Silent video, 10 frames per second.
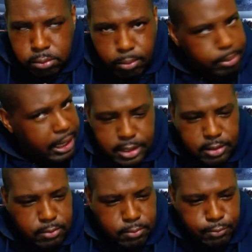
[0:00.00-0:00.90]

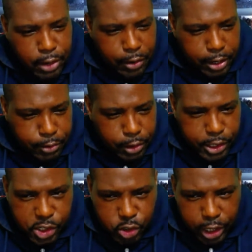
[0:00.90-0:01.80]
That's very, very
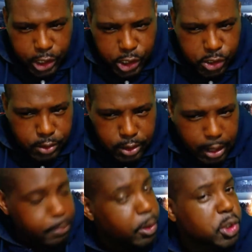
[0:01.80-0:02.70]
strange.
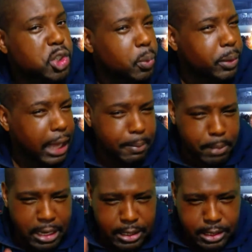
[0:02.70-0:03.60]
I'm not sure what that
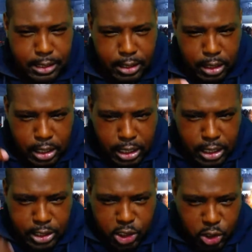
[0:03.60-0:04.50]
meant.
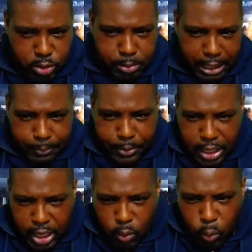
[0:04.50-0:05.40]
Sean Miller.
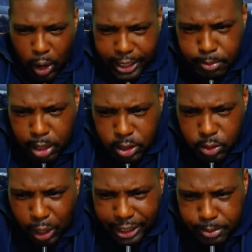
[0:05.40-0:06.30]
Why
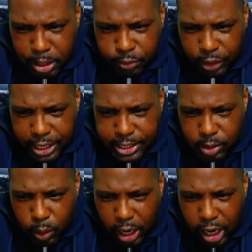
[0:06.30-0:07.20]
are most fans
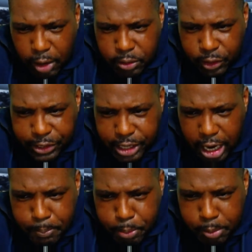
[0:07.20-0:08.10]

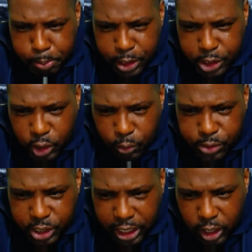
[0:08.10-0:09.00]
aren't putting pressure on
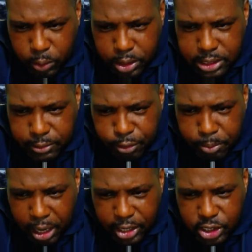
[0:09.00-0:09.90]
title holders from
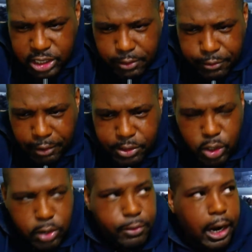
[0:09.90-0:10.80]
175 to
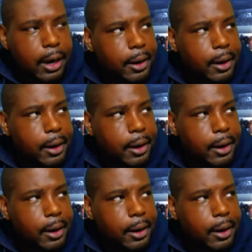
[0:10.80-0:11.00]
unify?